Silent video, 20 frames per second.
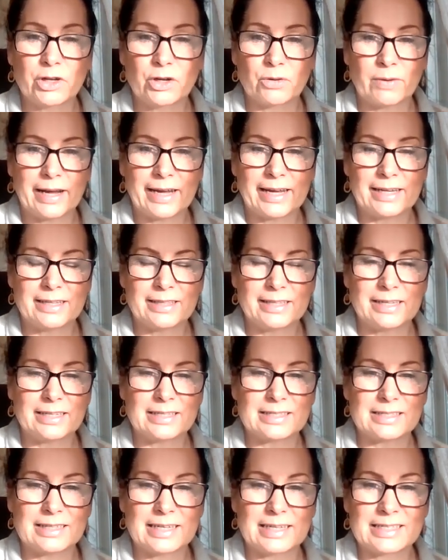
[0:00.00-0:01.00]
grade that
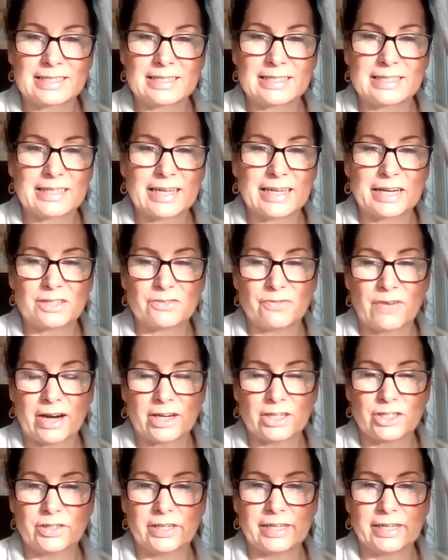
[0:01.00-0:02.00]
is less than
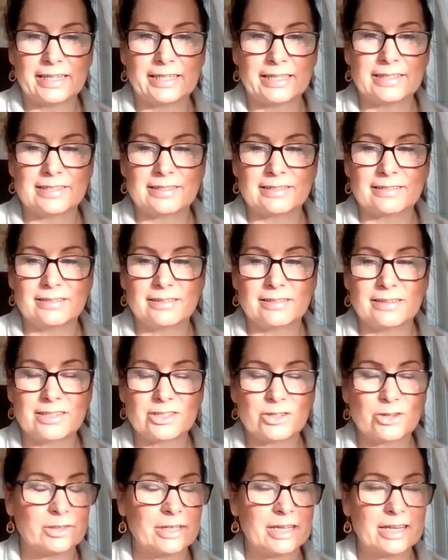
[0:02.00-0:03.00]
satisfactory, it is
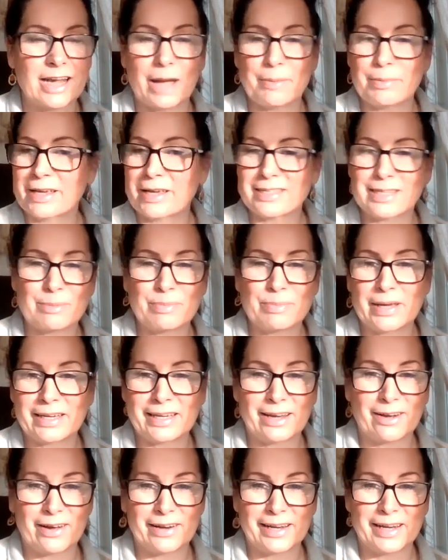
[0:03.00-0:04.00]
certainly not because I'm
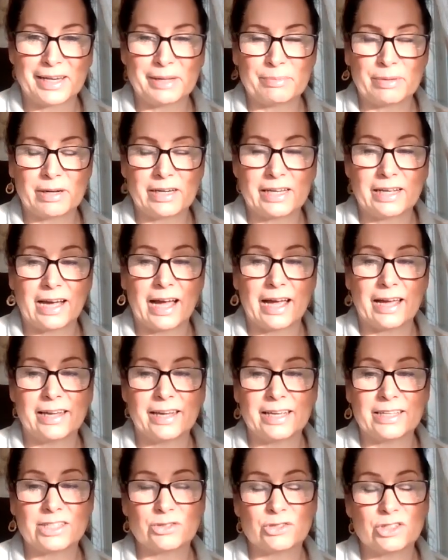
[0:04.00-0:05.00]
picking on anybody.
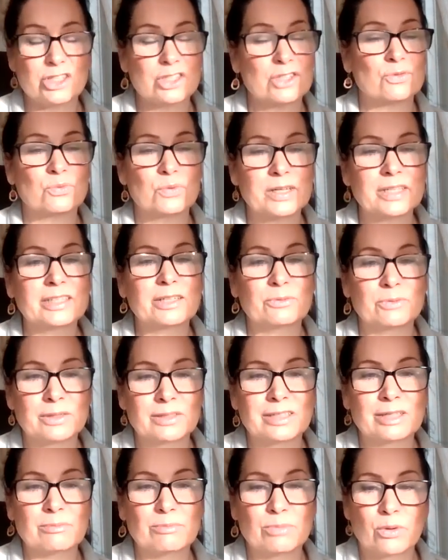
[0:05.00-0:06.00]
It's just really,
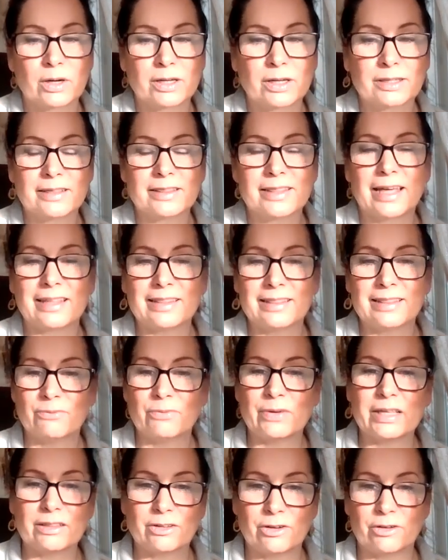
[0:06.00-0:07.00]
really important that
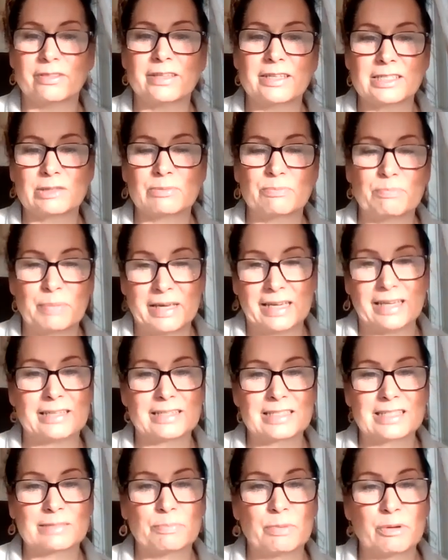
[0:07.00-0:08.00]
we learn this
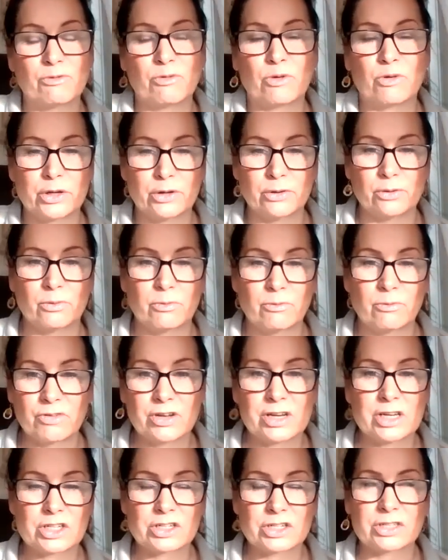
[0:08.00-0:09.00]
piece before you
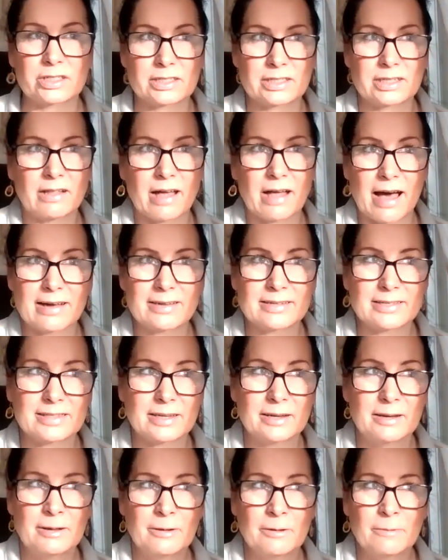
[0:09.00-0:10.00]
finish this class.
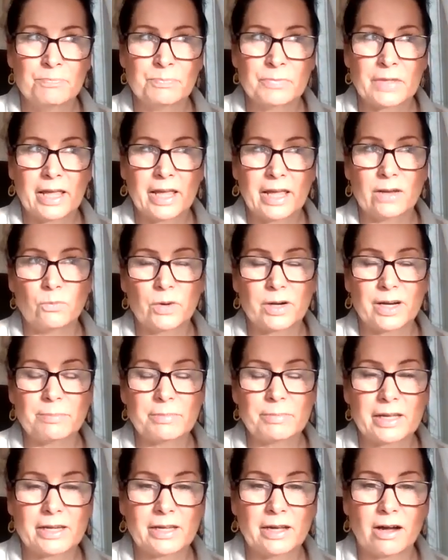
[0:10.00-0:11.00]
And what
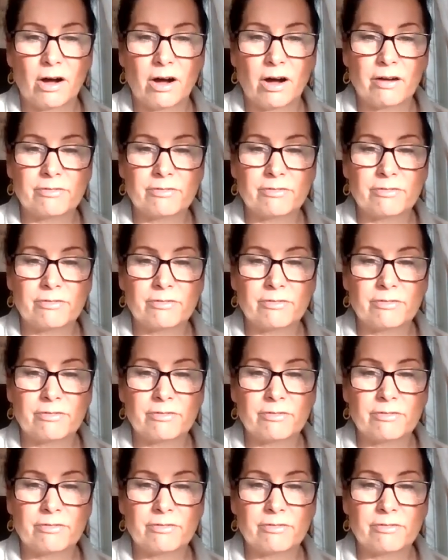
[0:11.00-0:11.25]
I'm going to